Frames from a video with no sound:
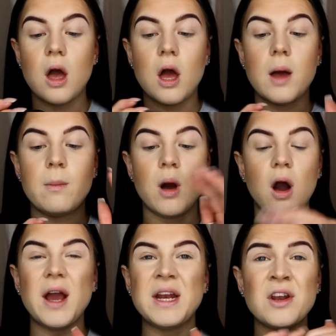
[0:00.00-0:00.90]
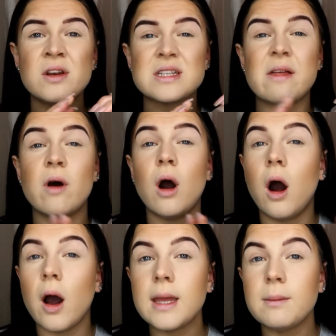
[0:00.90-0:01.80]
Um, I didn't understand the
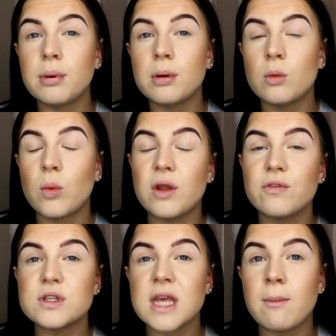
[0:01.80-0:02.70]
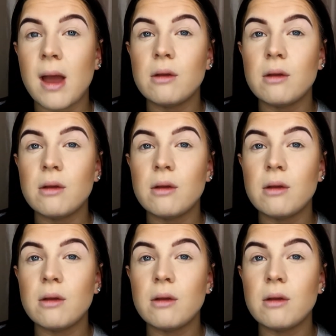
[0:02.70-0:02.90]
hype when it first came